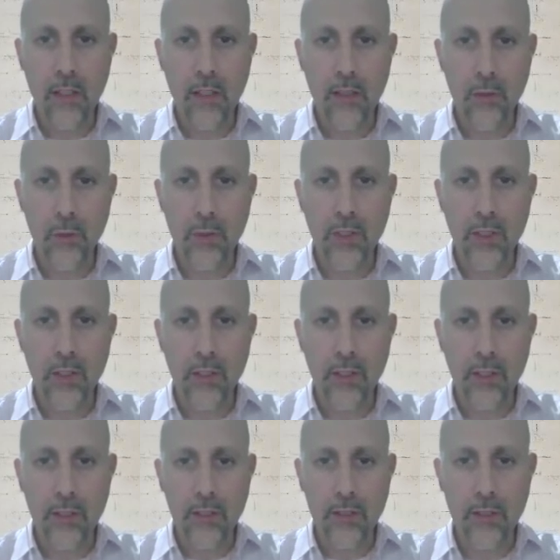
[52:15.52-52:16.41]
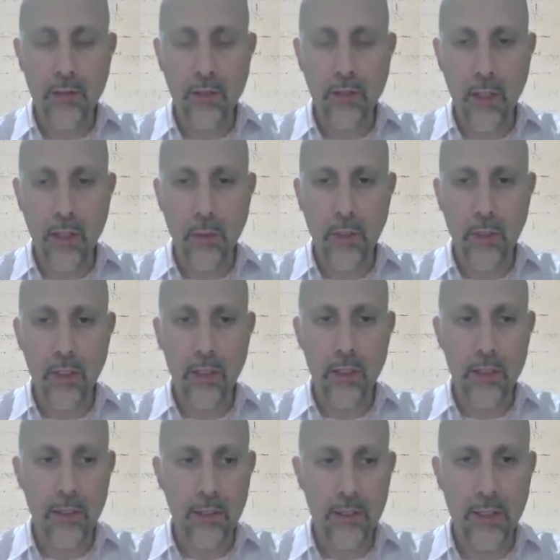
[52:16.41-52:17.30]
to resilience. If I
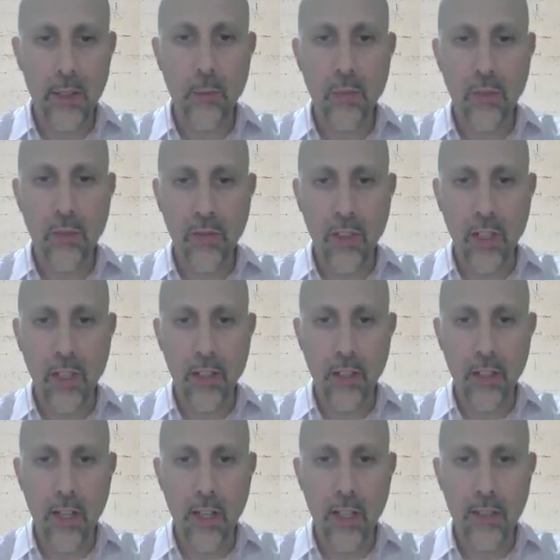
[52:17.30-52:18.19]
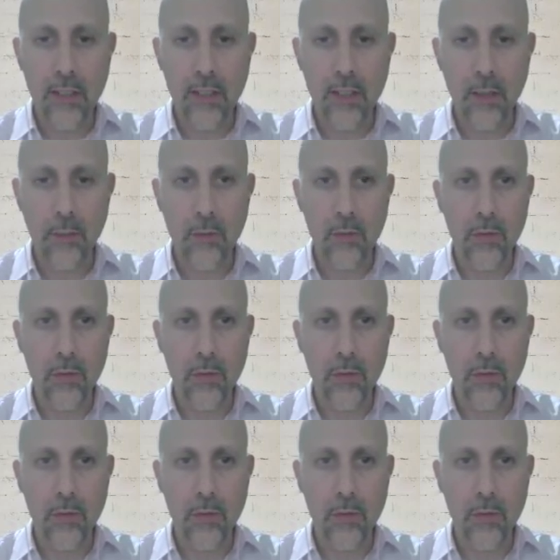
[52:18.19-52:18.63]
really simplify the concept,